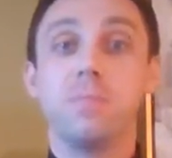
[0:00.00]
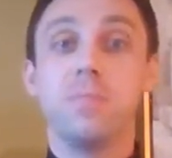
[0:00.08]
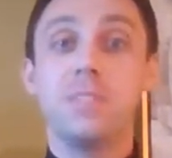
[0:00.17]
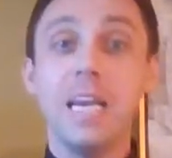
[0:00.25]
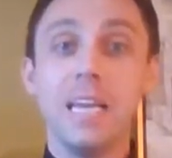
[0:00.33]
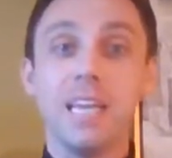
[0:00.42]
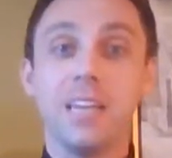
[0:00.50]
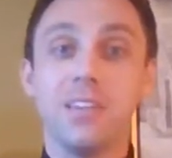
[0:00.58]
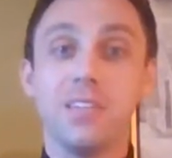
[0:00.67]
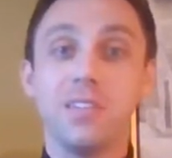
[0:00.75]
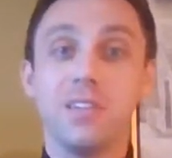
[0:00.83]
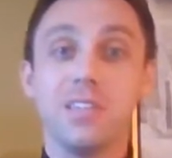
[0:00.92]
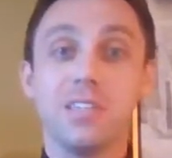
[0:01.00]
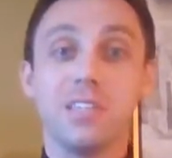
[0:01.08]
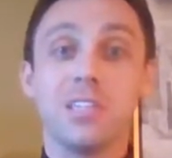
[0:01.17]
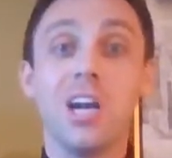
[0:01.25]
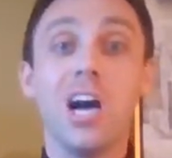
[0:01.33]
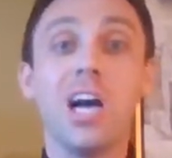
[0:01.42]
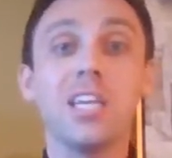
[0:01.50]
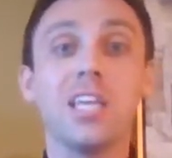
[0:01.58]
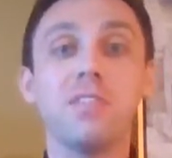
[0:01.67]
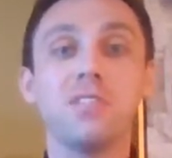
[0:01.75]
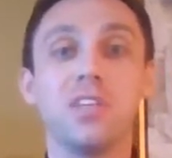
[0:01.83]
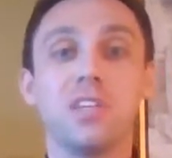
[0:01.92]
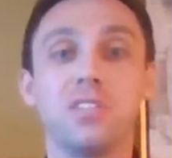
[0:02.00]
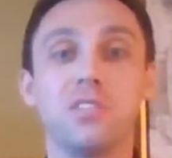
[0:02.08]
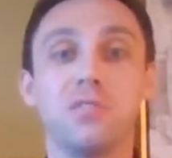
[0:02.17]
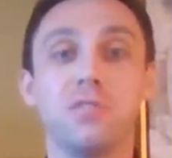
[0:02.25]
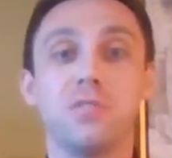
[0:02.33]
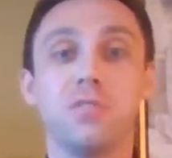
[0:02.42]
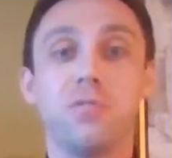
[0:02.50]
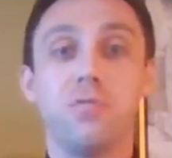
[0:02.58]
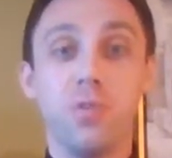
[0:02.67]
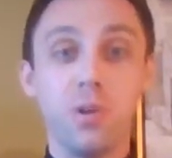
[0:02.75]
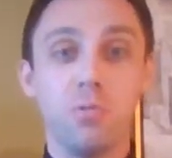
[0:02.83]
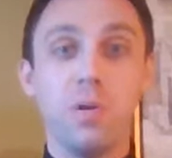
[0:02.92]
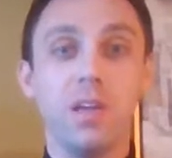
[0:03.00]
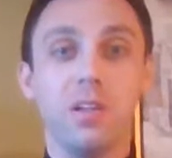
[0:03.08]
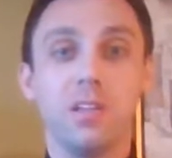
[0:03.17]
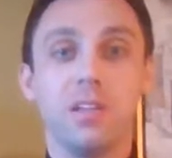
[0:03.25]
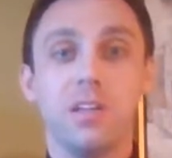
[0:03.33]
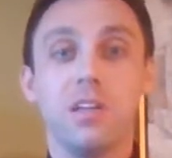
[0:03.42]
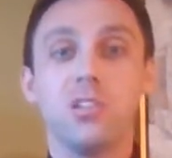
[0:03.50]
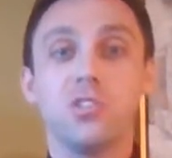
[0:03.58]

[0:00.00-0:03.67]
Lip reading: Second, God gives us free will.